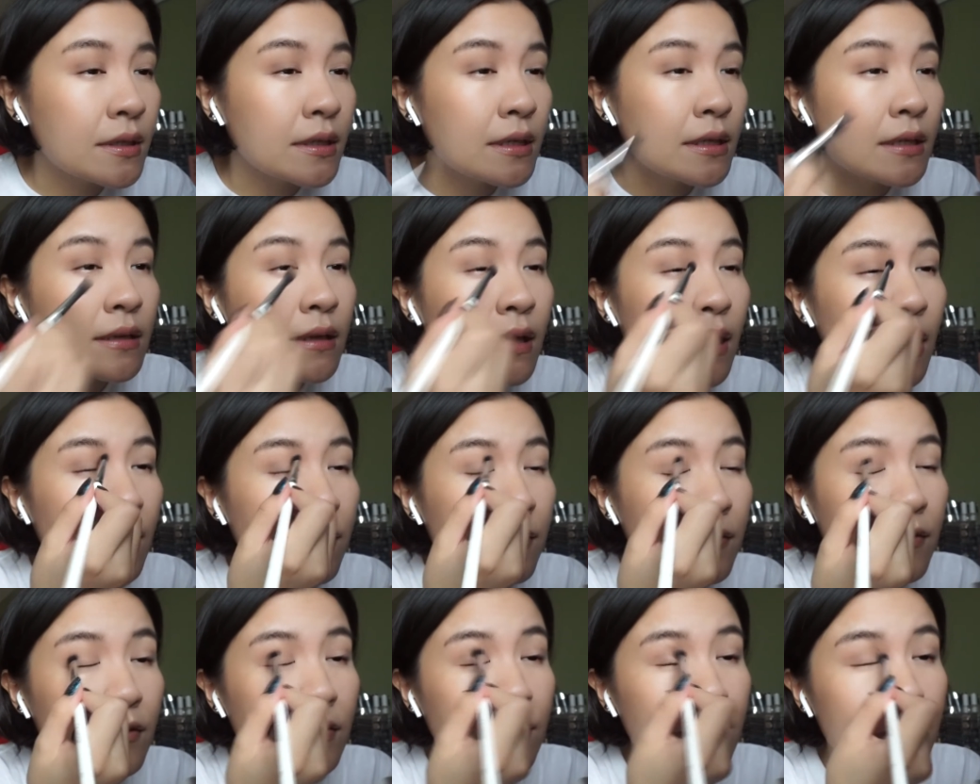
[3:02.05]

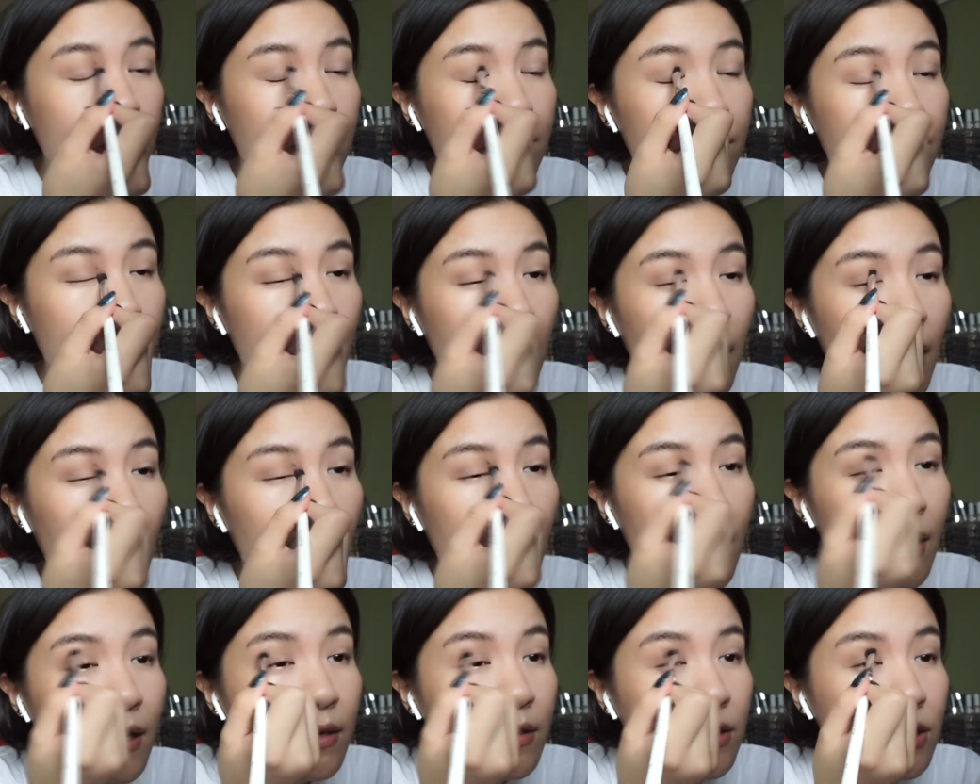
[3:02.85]
enough of
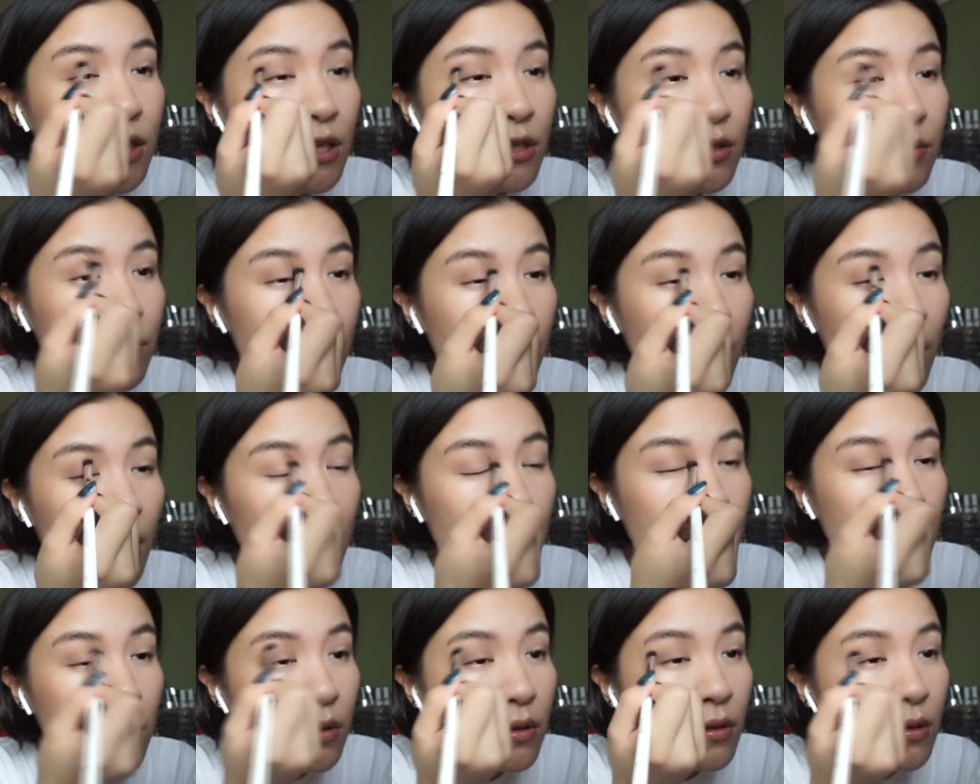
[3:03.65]
eyeshadow
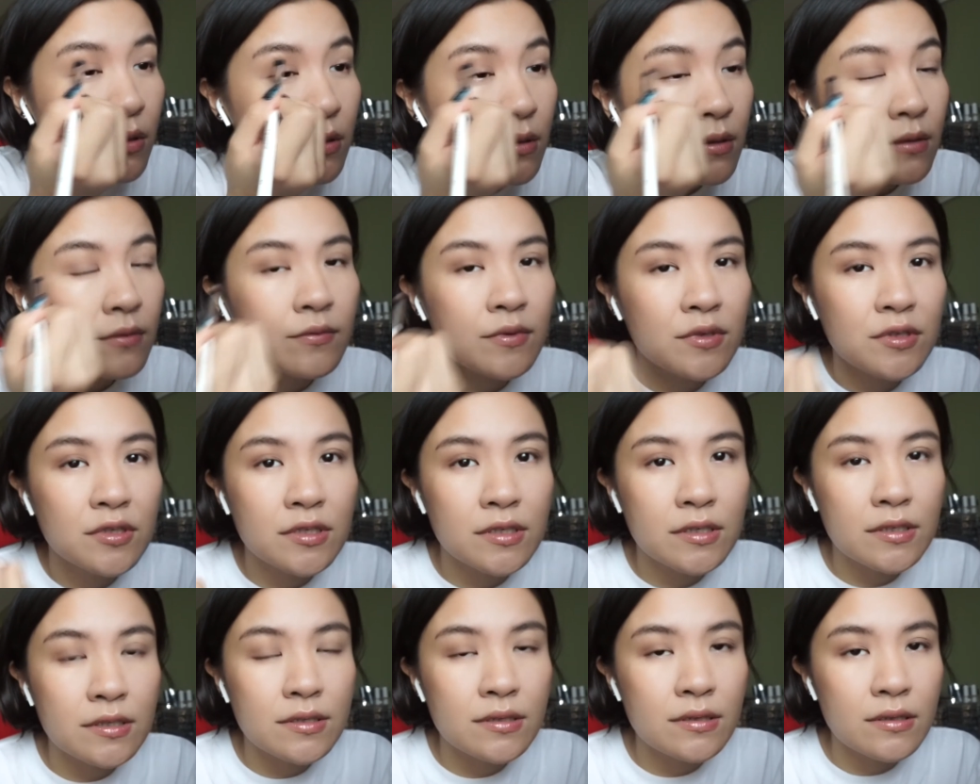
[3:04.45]
primer, which
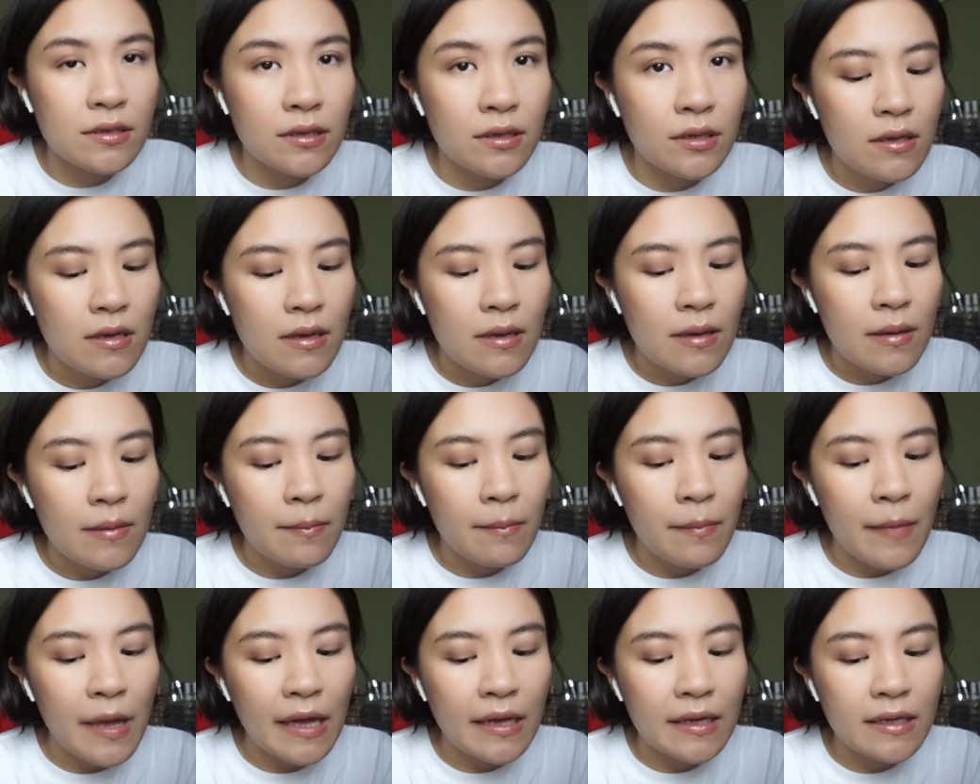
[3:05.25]
is the
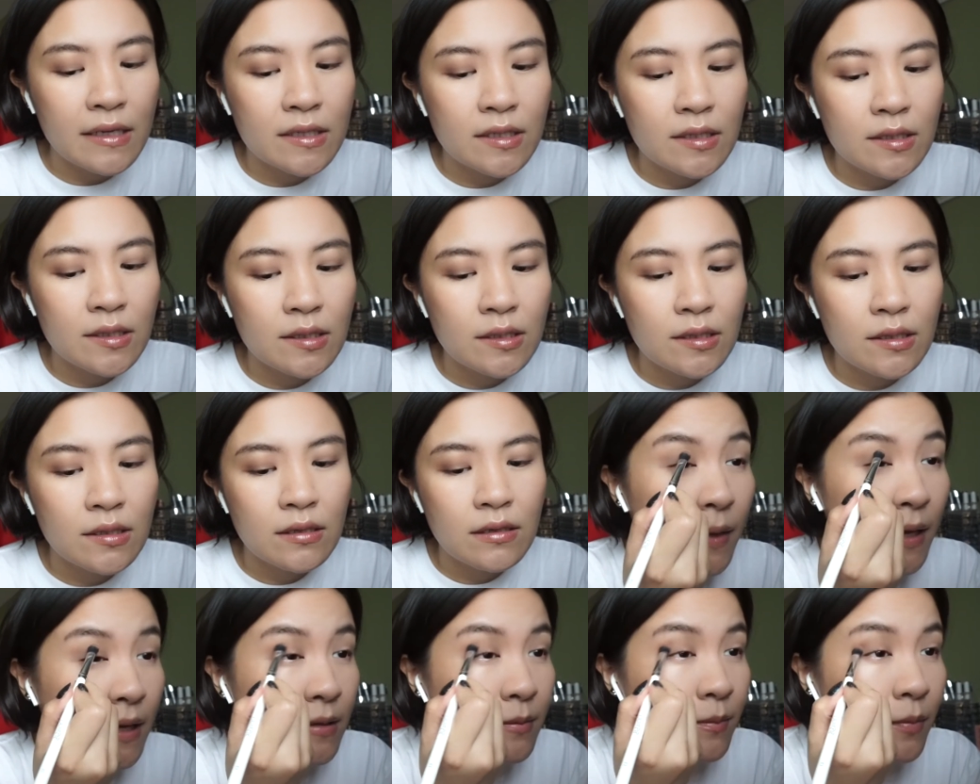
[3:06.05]
MAC
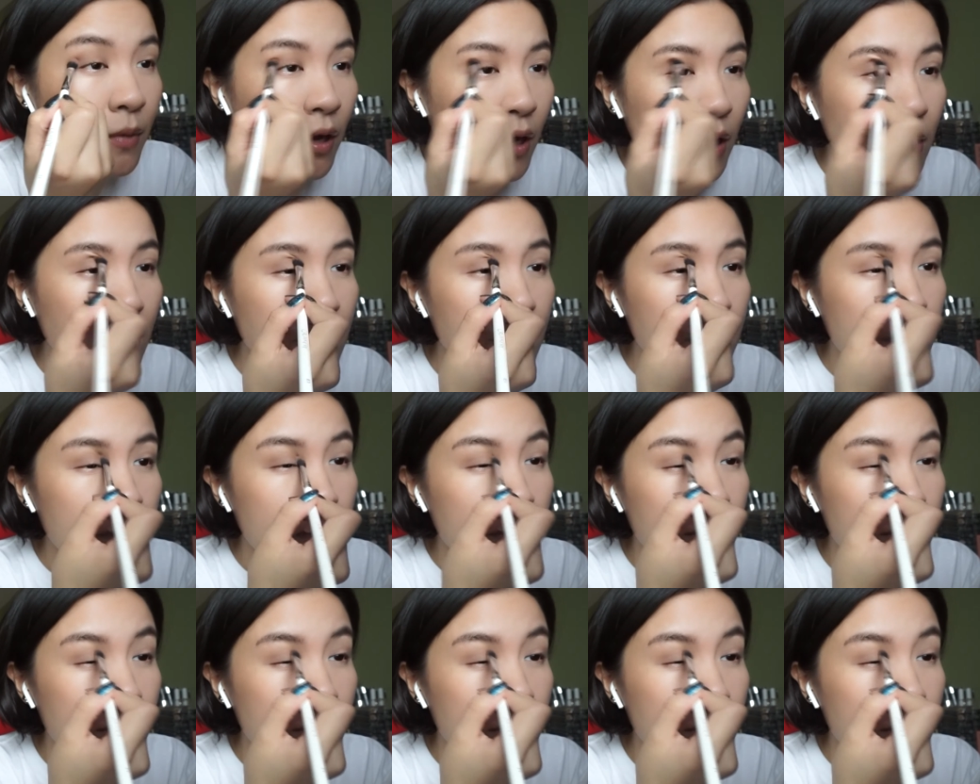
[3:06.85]
Pink Pot.